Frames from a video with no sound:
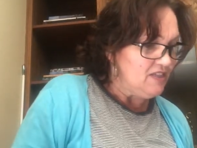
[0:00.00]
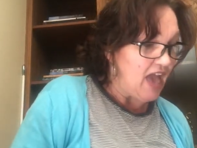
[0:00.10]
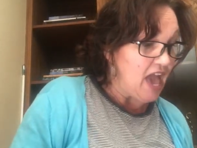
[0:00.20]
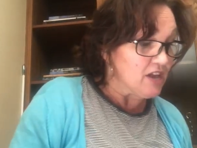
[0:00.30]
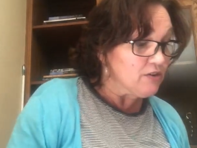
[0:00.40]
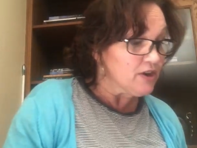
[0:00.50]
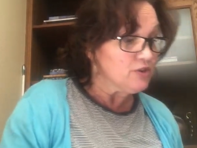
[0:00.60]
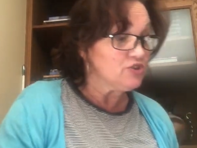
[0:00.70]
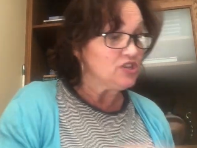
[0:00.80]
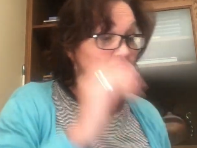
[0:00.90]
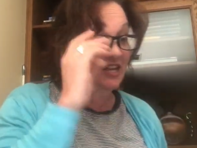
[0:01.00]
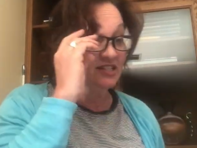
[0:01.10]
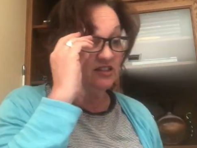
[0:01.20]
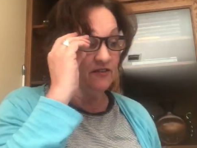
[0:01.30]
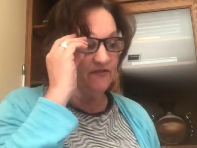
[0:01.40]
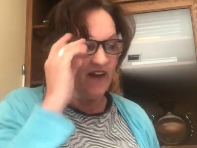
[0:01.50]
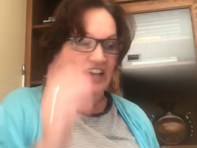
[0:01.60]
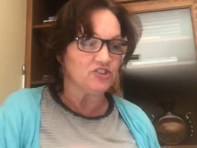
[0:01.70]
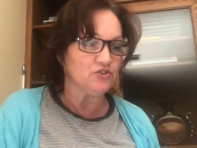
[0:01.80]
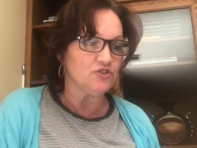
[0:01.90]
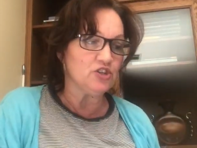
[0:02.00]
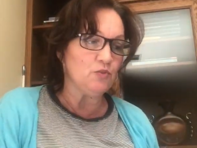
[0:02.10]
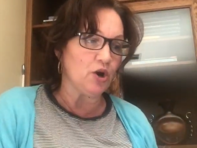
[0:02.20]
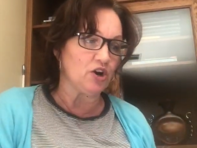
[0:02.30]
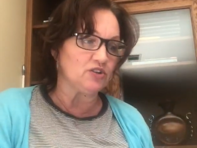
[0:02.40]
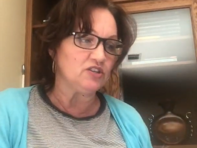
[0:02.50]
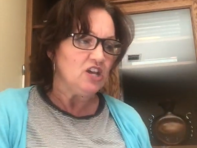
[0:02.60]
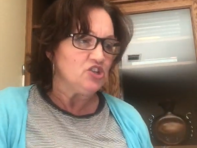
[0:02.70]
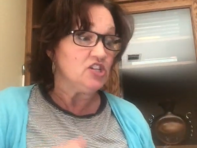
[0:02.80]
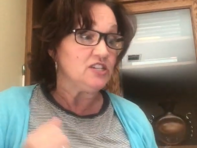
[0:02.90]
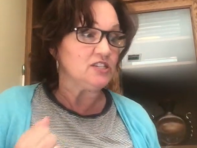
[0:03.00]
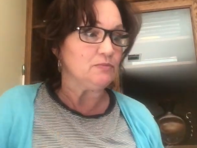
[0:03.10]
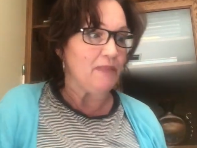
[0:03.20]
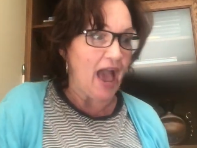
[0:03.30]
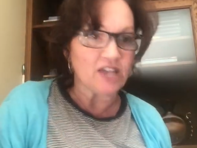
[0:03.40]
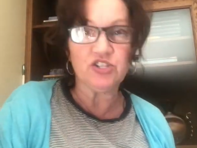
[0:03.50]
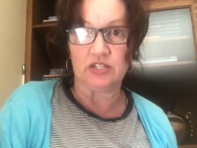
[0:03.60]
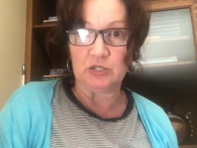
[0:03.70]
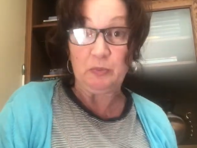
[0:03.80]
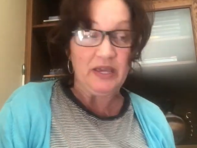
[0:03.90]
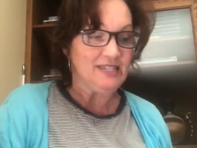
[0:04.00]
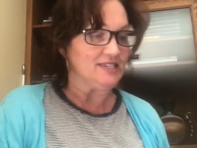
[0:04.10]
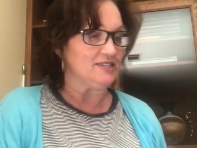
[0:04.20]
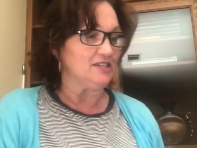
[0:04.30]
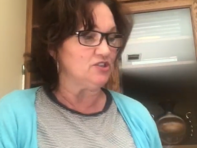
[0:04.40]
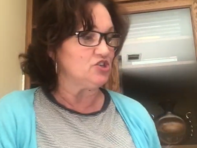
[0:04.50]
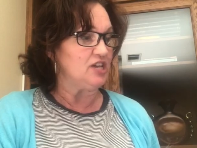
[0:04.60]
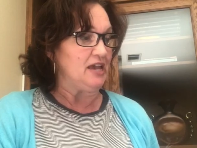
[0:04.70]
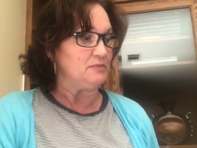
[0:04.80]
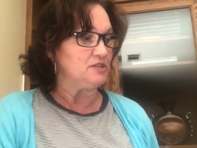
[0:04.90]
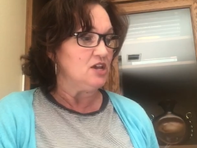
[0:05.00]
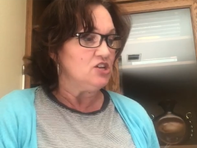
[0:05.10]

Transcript: The angrier she gets, the faster she works. She smashes pieces into shapes.